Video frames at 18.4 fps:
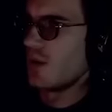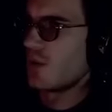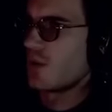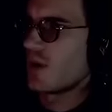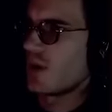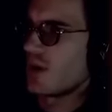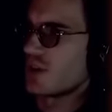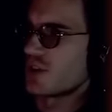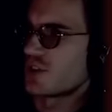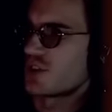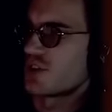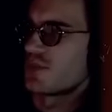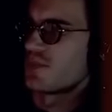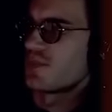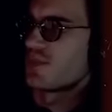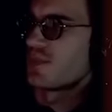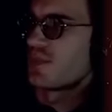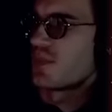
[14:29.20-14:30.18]
Oh
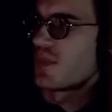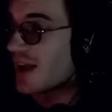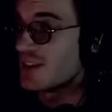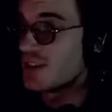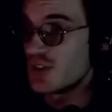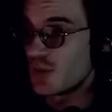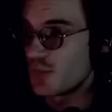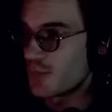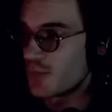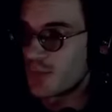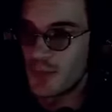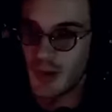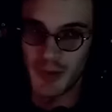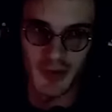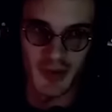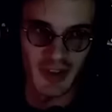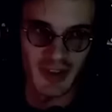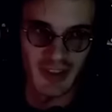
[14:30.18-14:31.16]
gosh. I don't
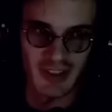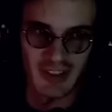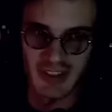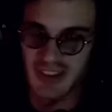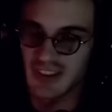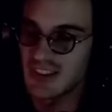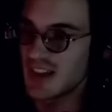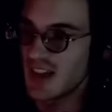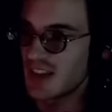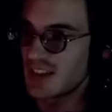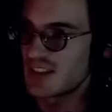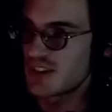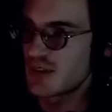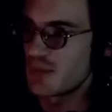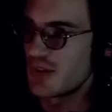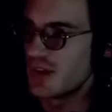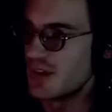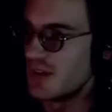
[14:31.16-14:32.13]
remember this. This
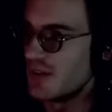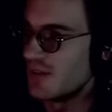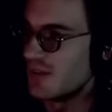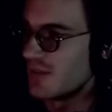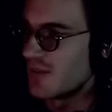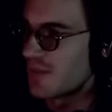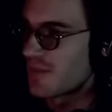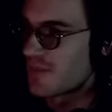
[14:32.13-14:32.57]
has to be new.